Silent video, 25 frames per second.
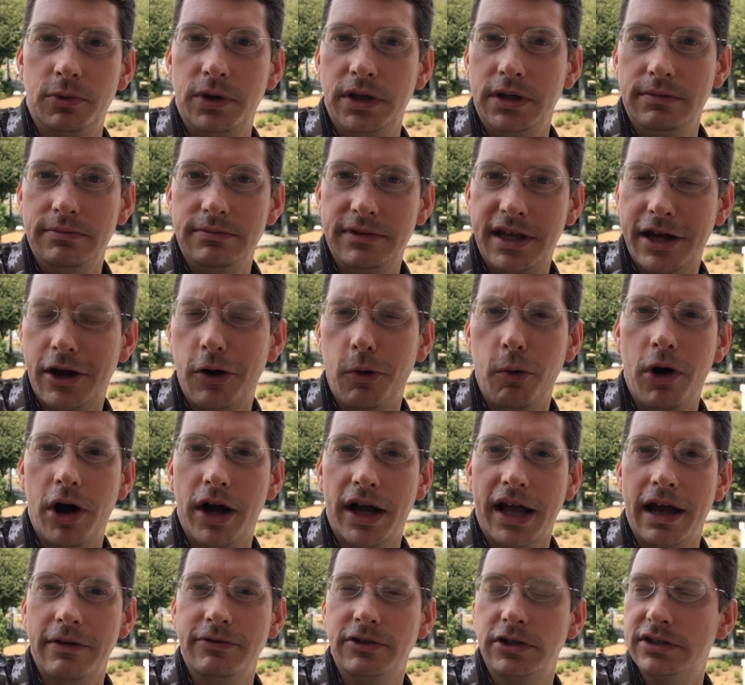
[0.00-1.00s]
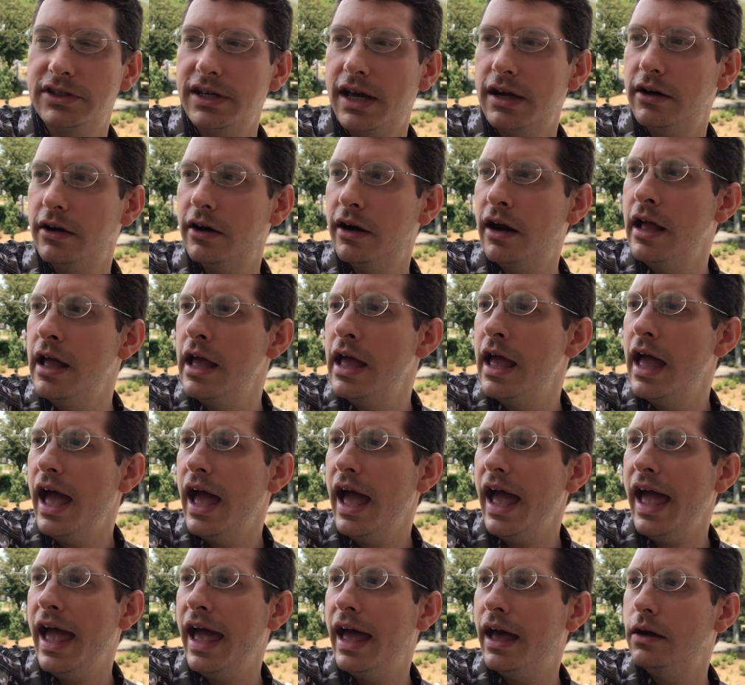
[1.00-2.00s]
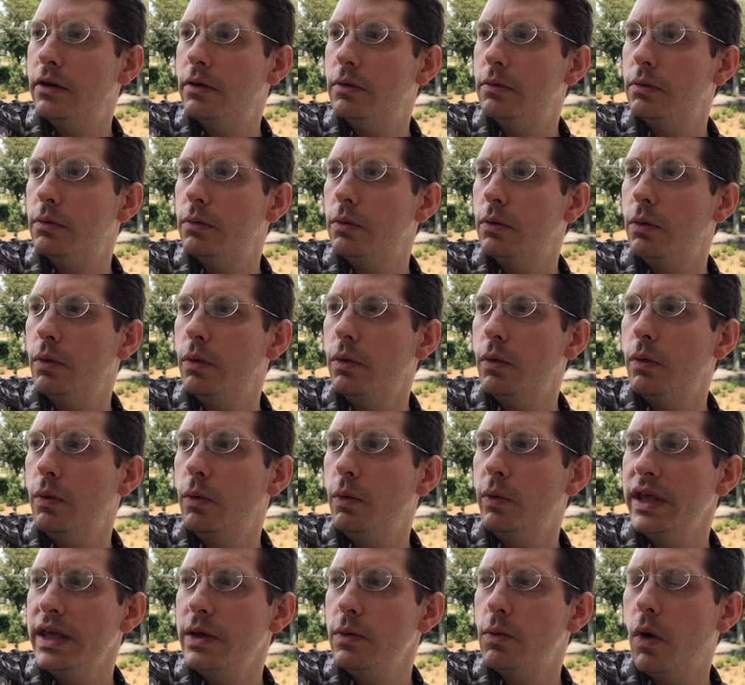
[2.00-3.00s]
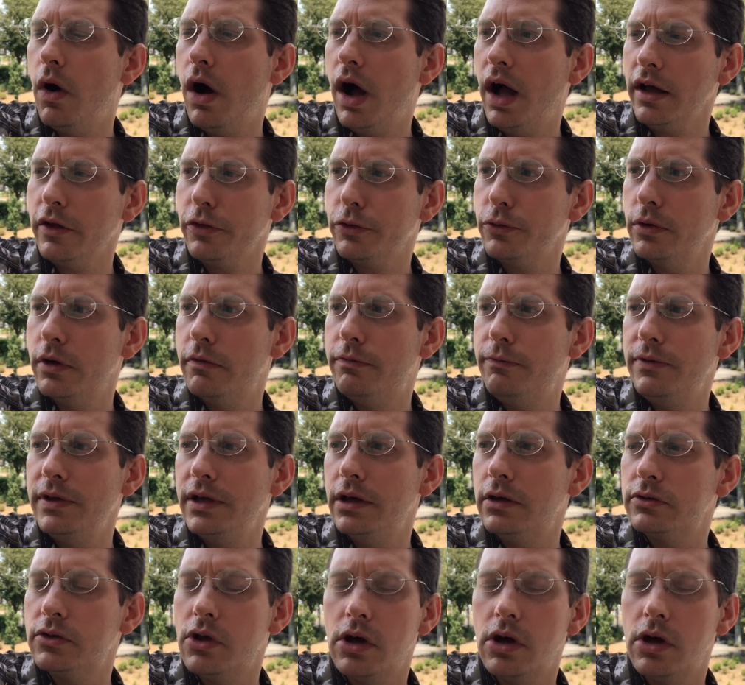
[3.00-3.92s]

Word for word: We take a walk after dinner, and we walked through a field.